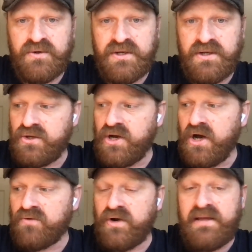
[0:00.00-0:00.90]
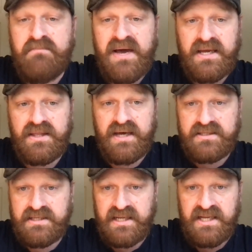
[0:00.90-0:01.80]
And you can't really make that
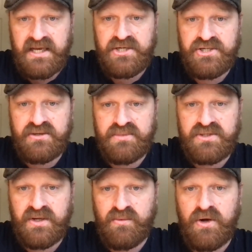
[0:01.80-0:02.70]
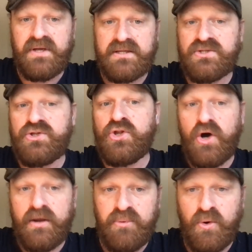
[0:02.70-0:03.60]
delineation between, well, that's
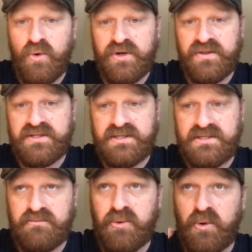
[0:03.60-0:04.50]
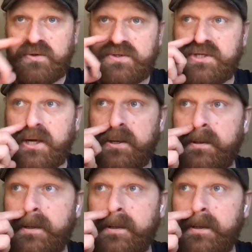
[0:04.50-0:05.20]
not important and this is important. So